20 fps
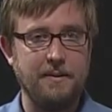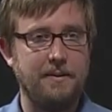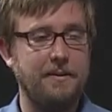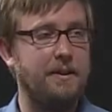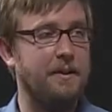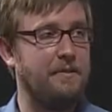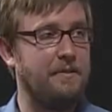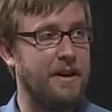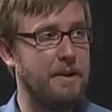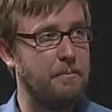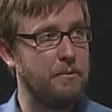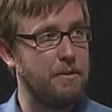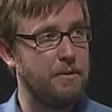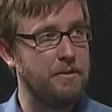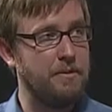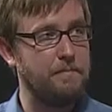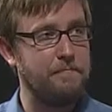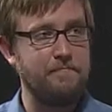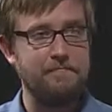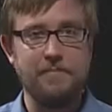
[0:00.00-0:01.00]

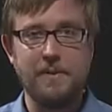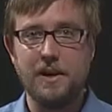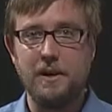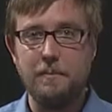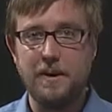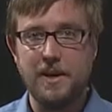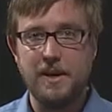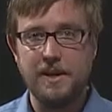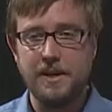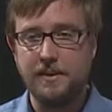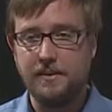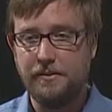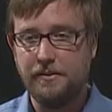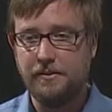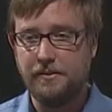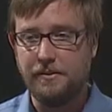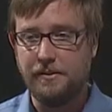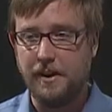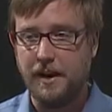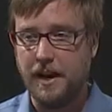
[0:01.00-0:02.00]
disabled
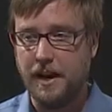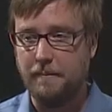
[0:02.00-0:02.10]
Americans.